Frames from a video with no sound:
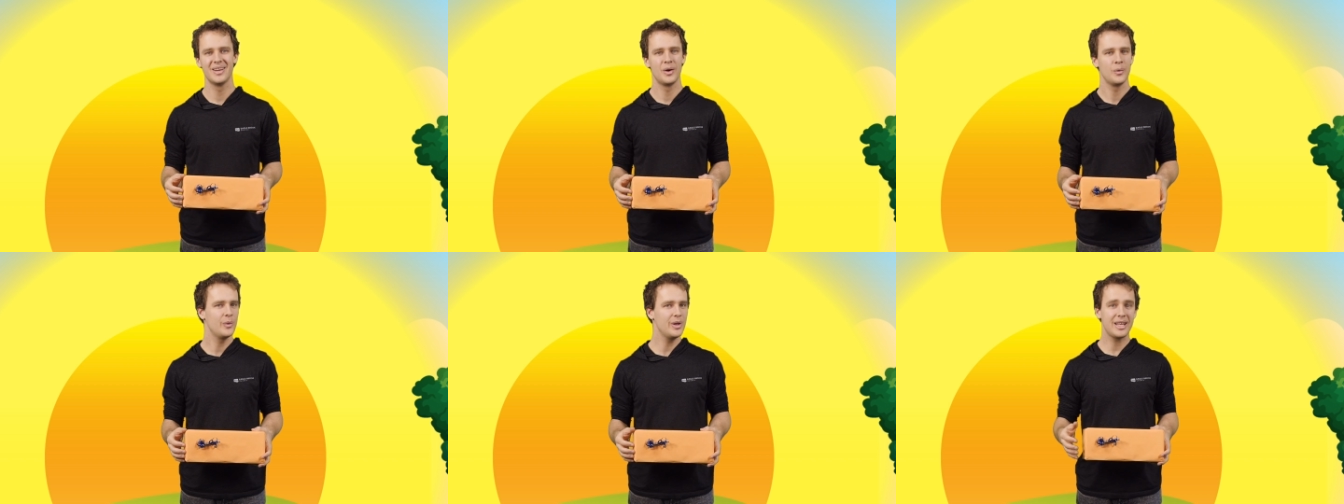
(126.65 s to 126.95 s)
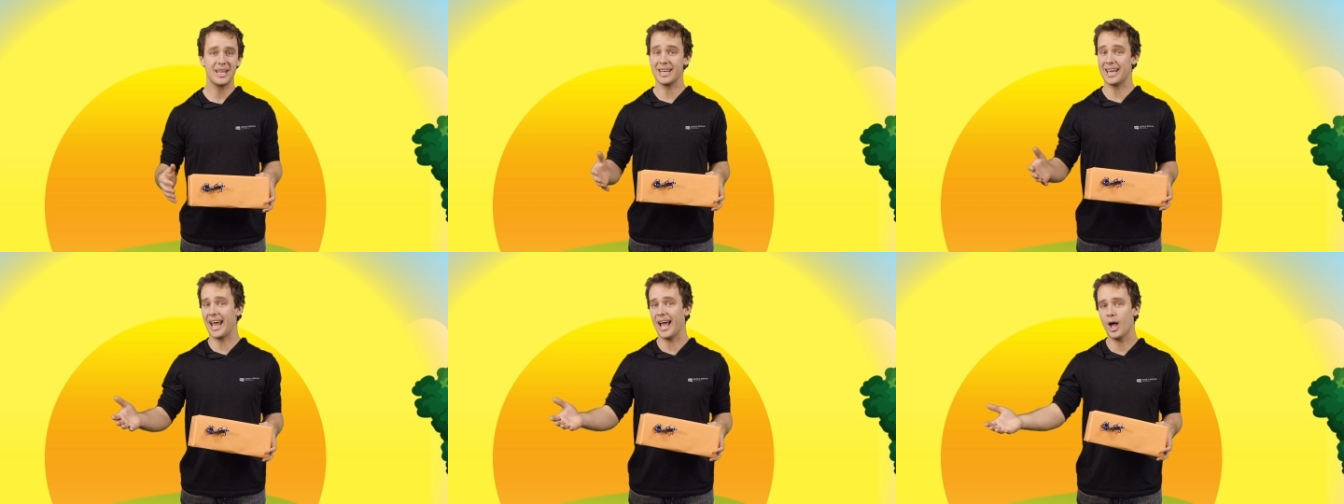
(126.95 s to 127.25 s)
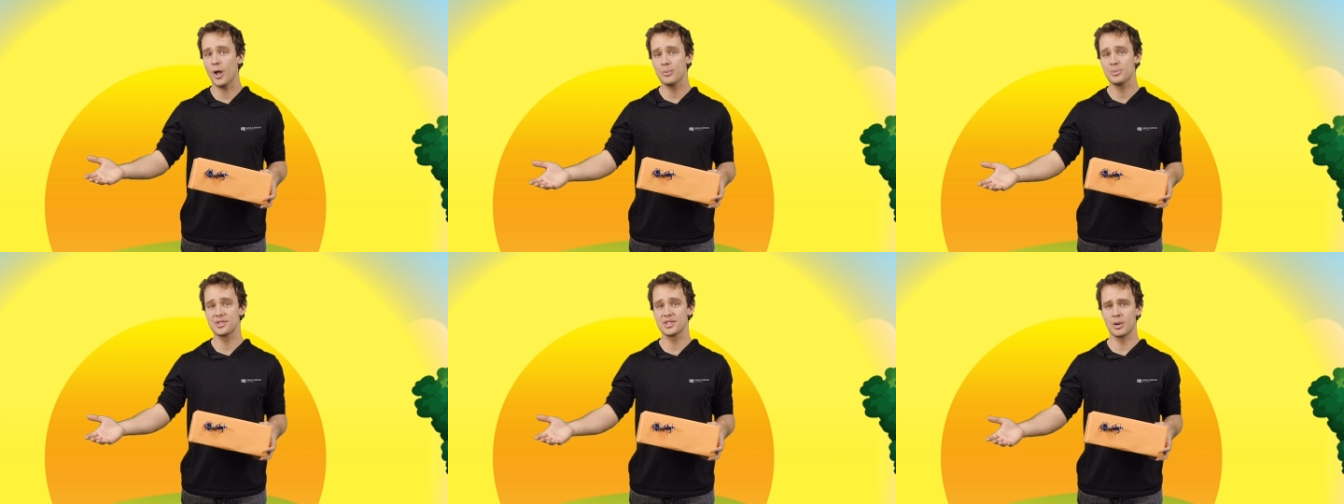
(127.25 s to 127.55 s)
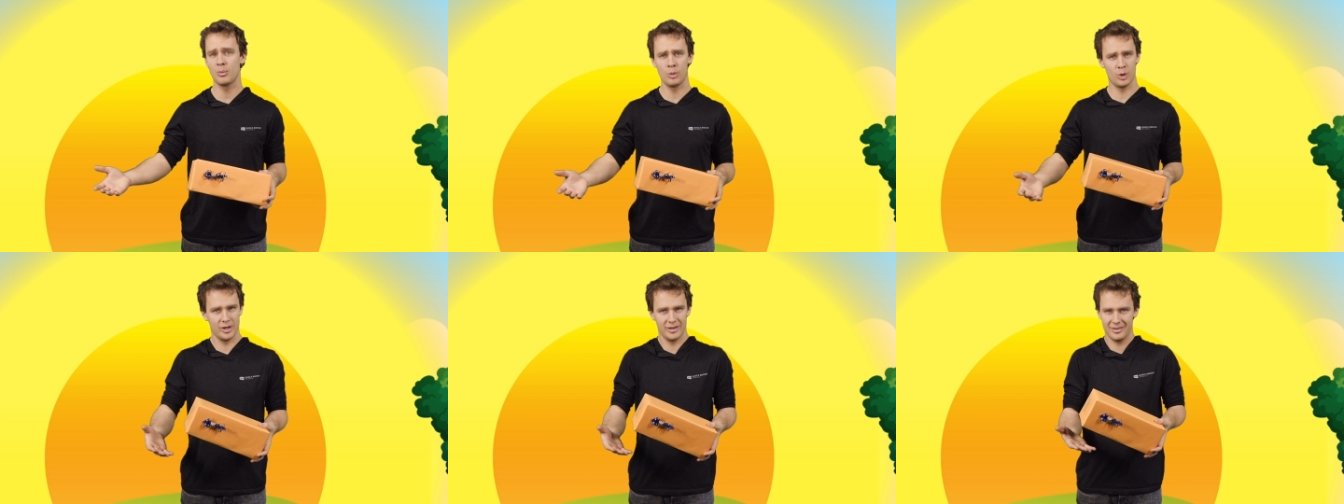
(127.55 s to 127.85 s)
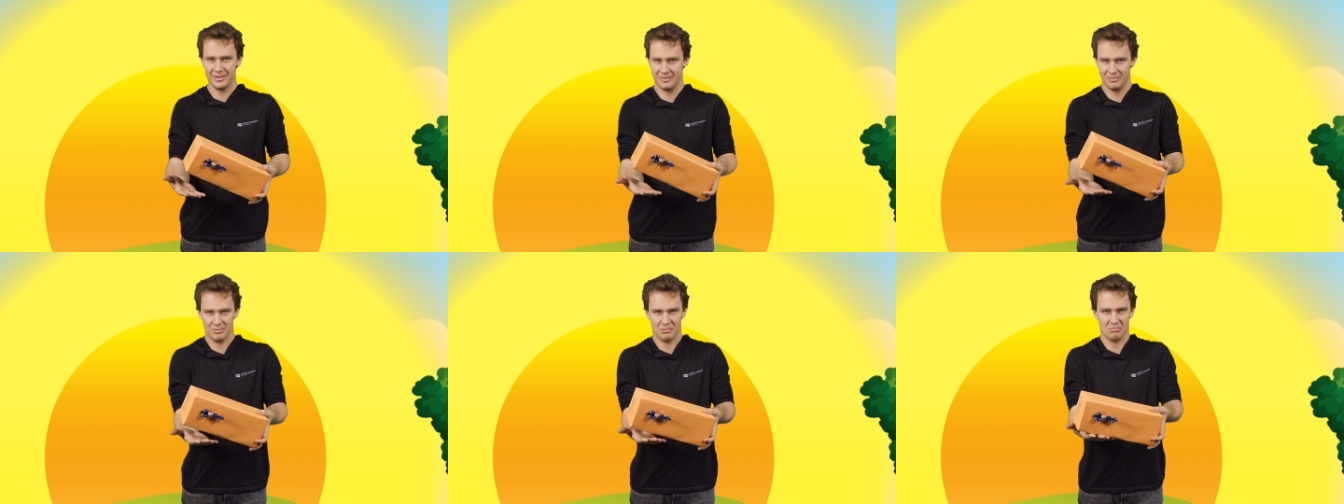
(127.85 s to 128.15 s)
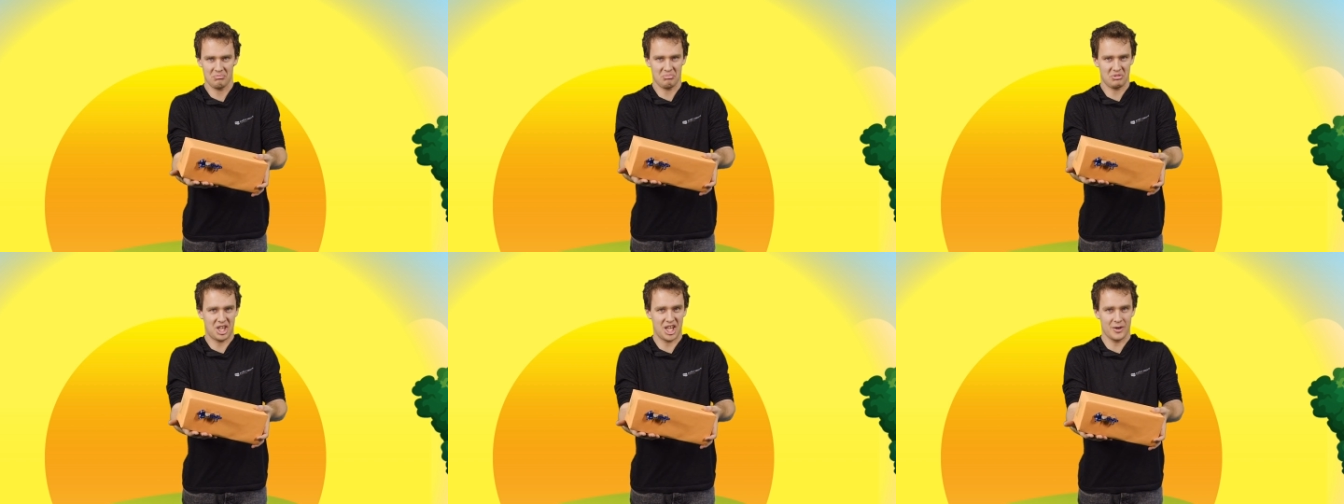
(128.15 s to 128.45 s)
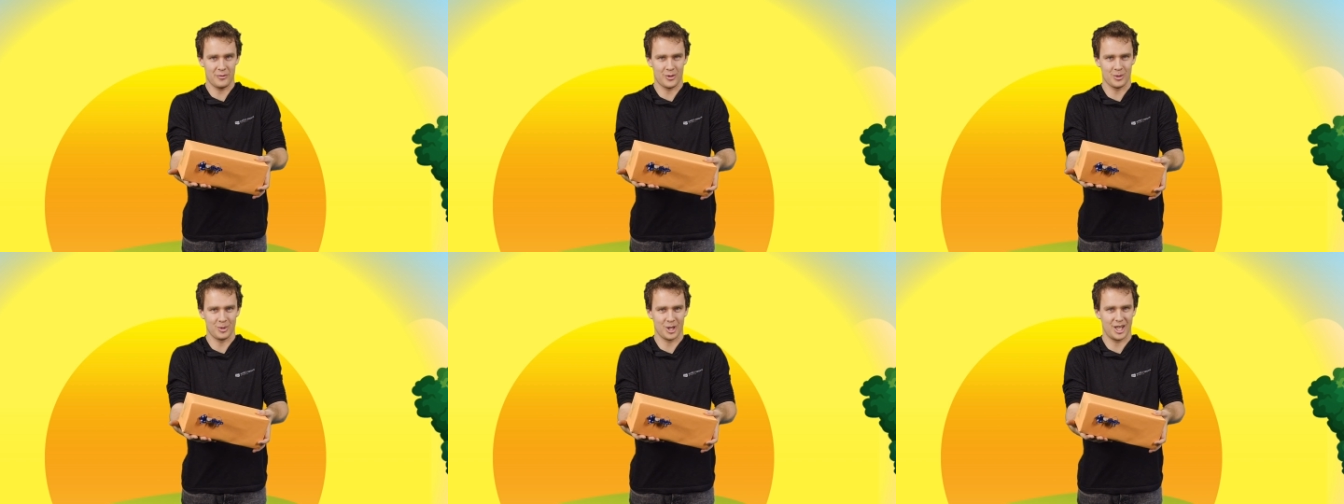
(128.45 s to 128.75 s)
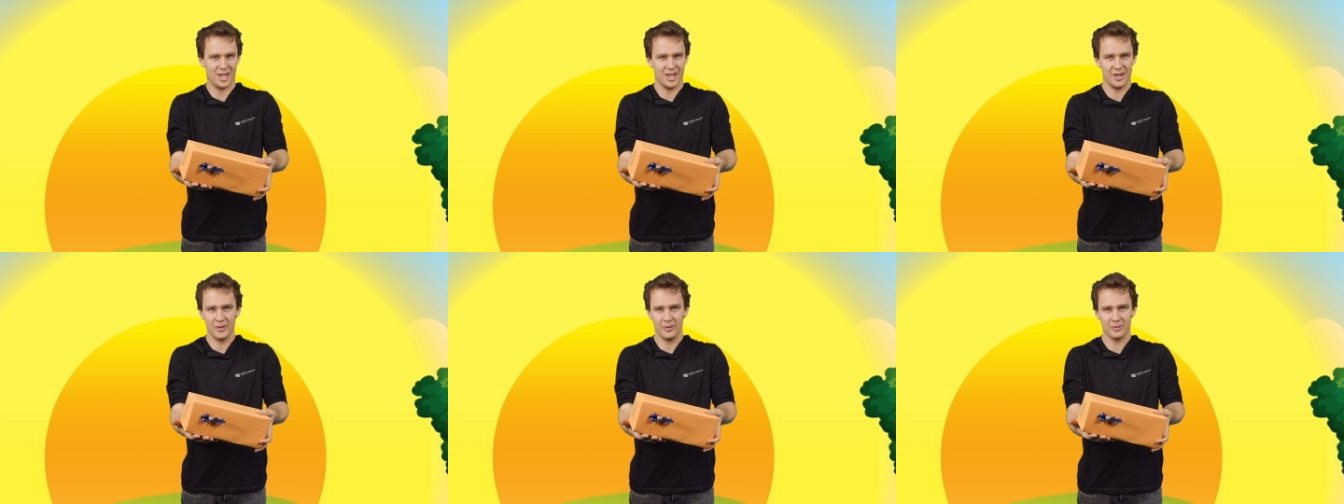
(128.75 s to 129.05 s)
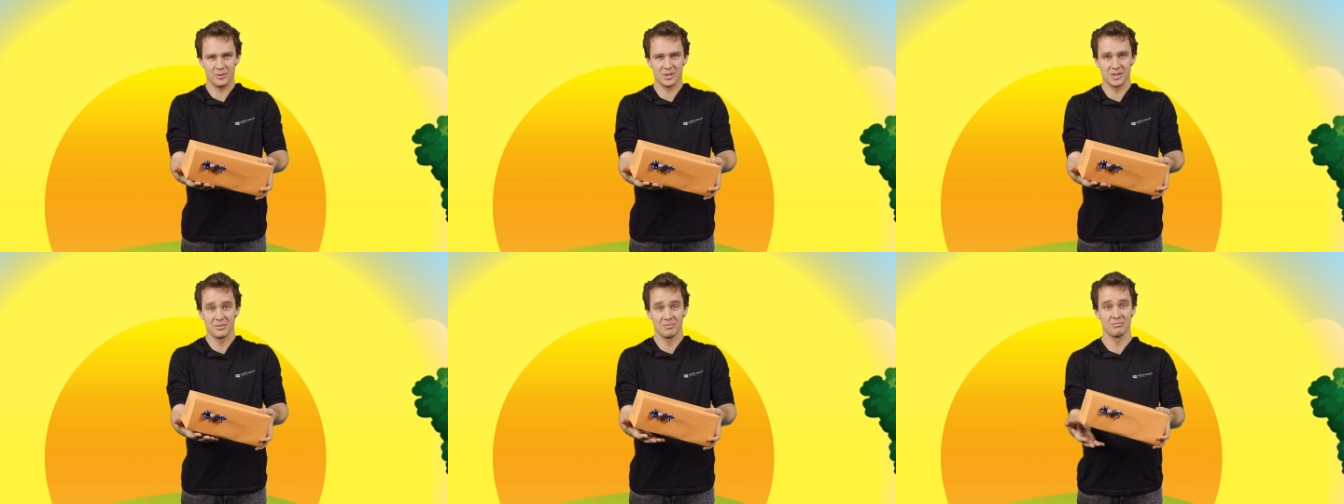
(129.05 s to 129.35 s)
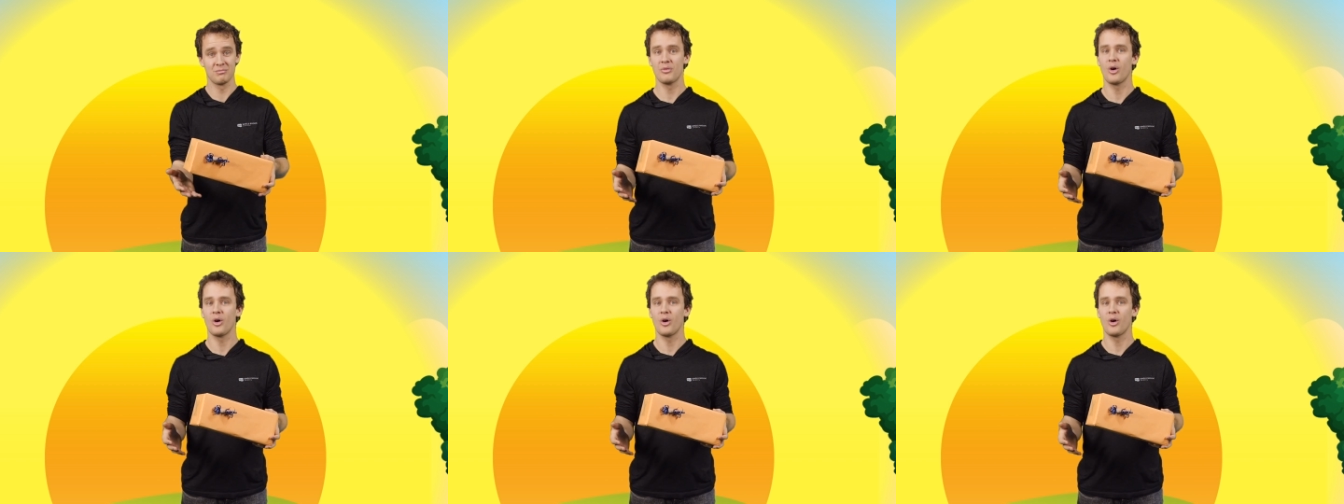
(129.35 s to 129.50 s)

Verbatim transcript: We can help someone, give them a gift,